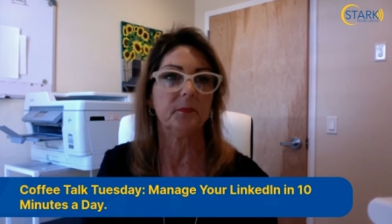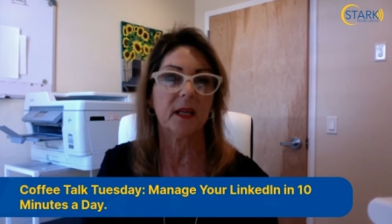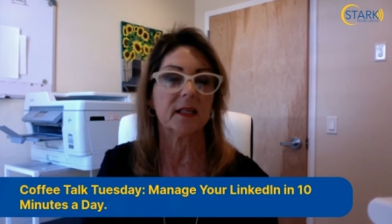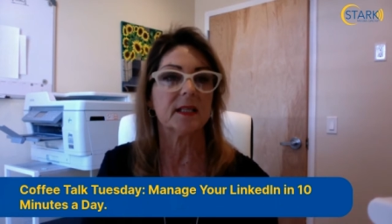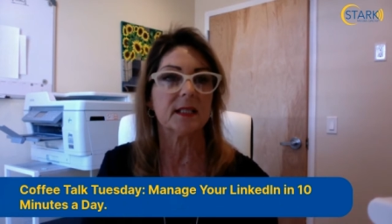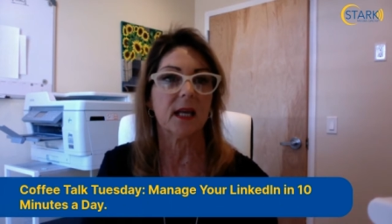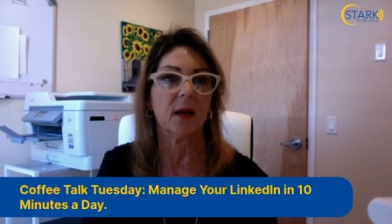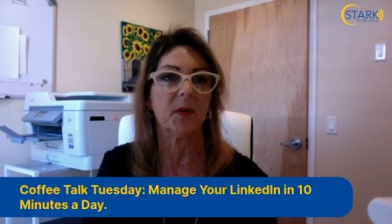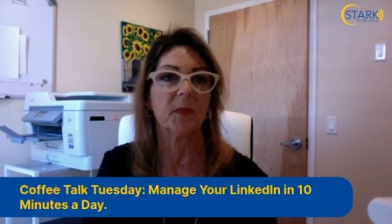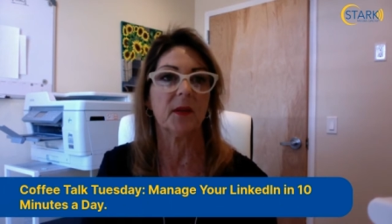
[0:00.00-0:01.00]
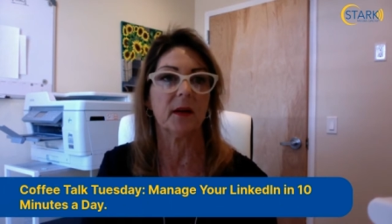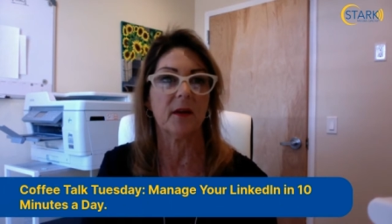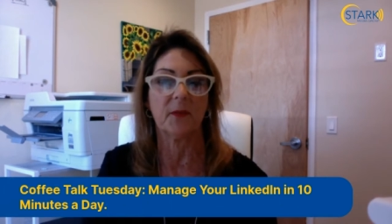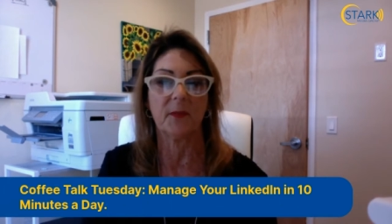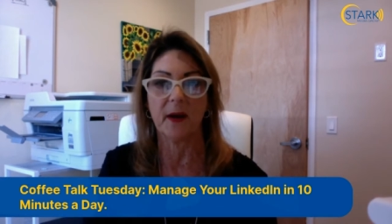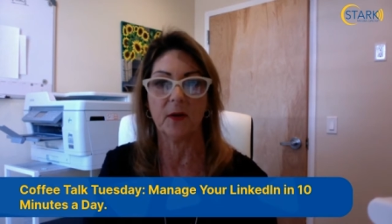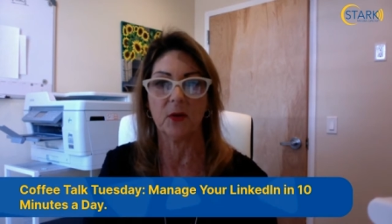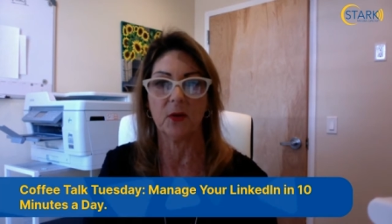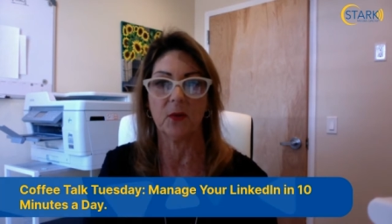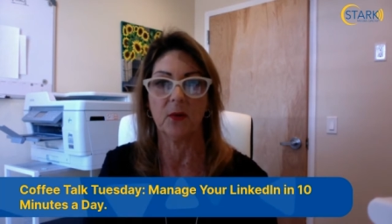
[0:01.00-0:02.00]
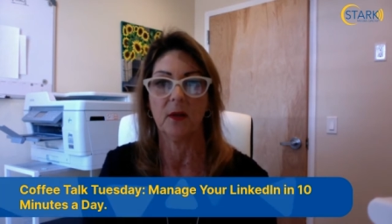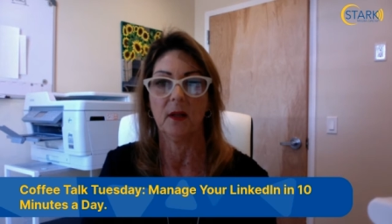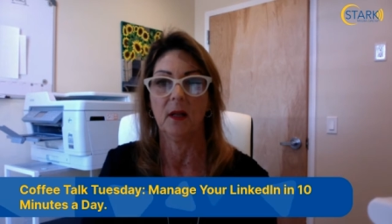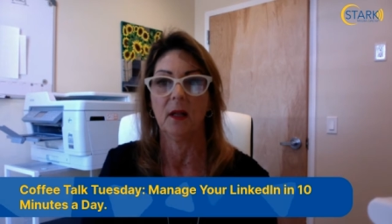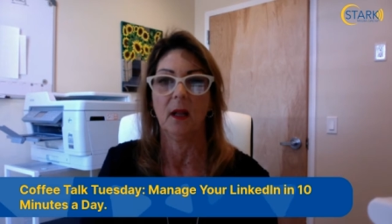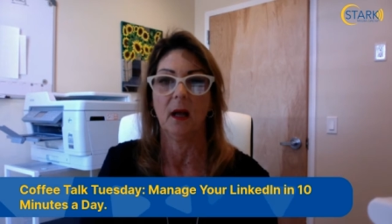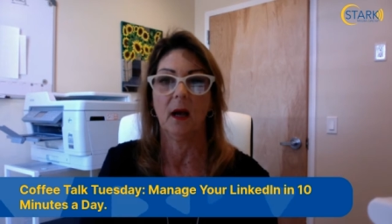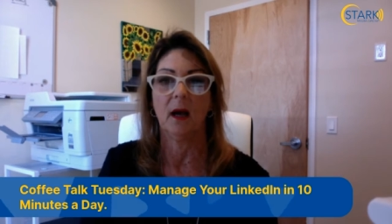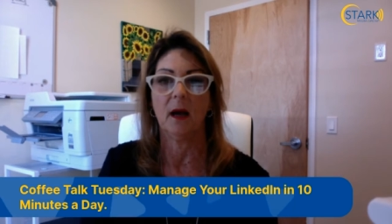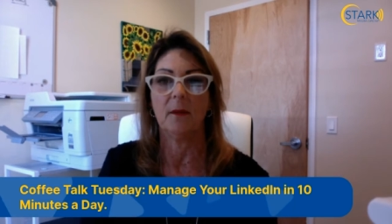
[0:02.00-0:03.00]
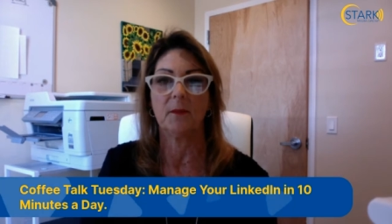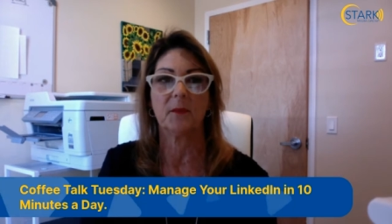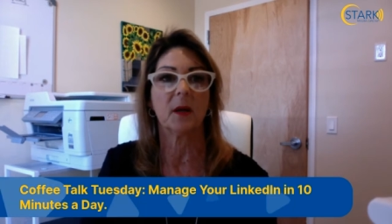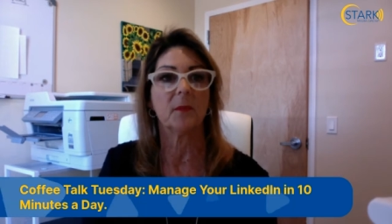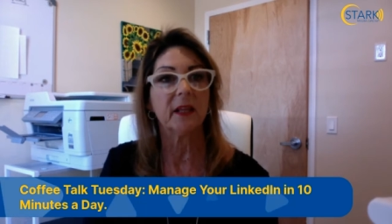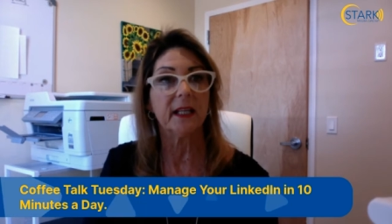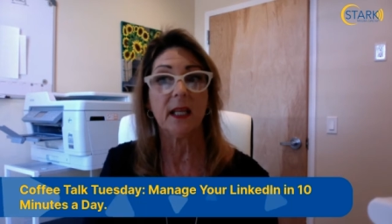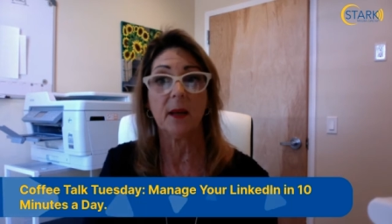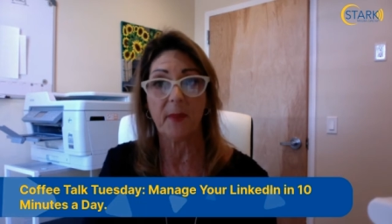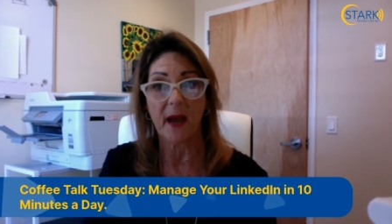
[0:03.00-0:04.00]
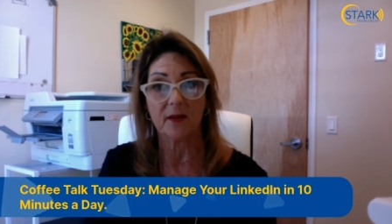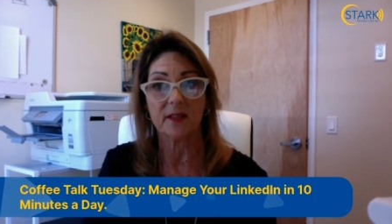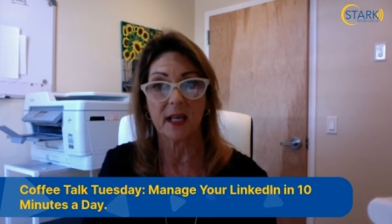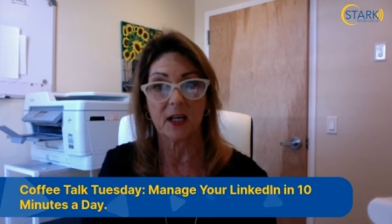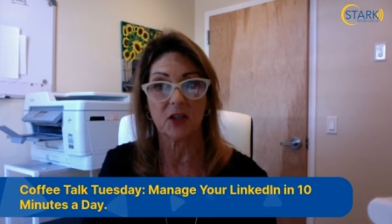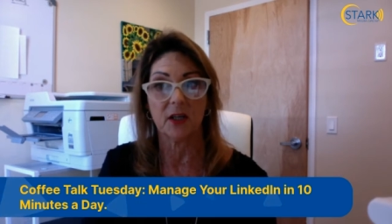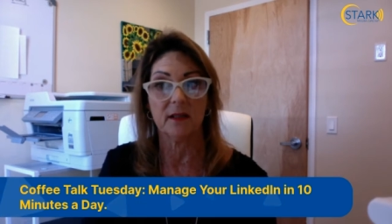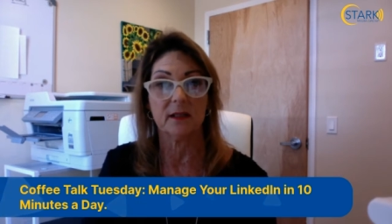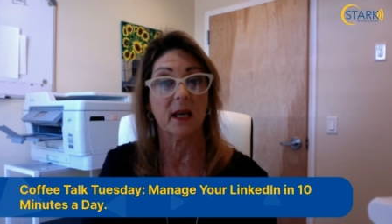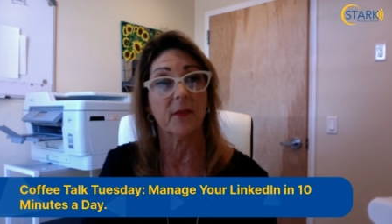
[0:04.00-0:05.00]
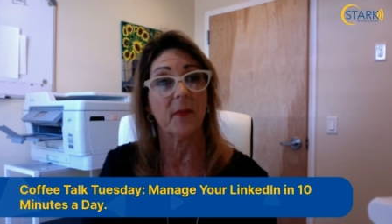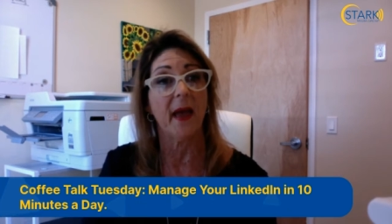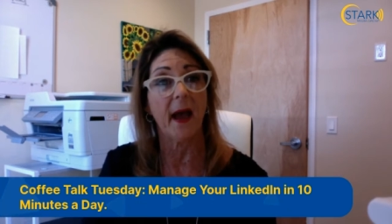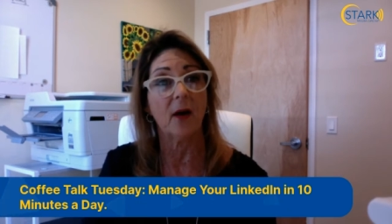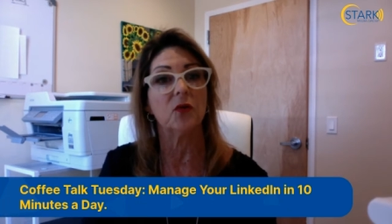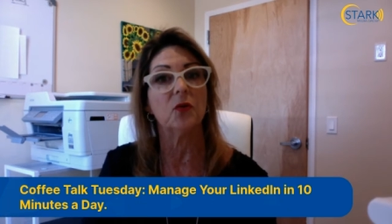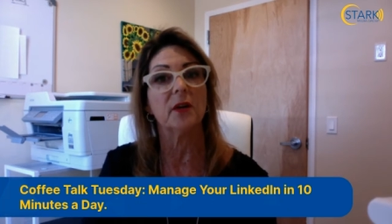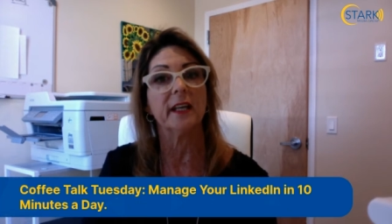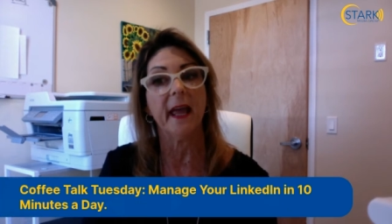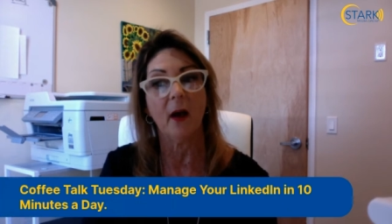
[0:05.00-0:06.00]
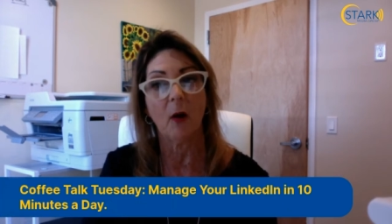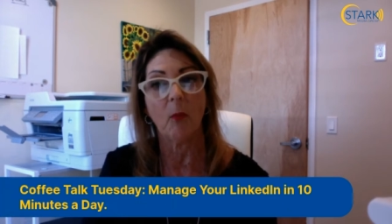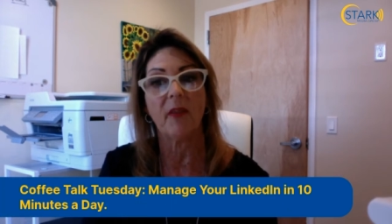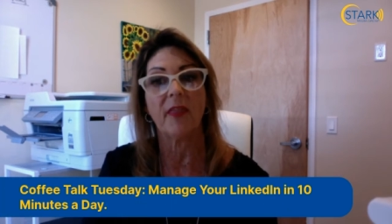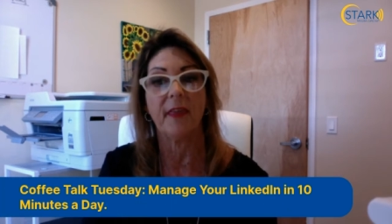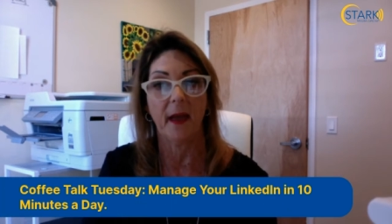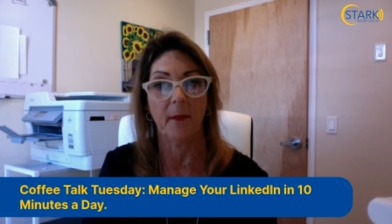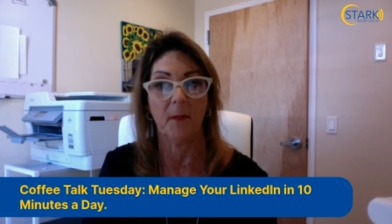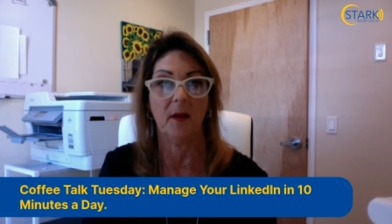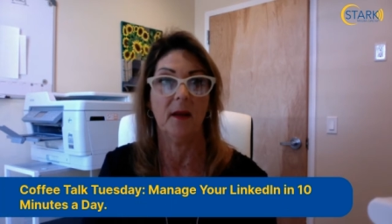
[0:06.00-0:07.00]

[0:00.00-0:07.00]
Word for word: That doesn't tell people enough about you. Um, complete the about section, tell them how you can help them.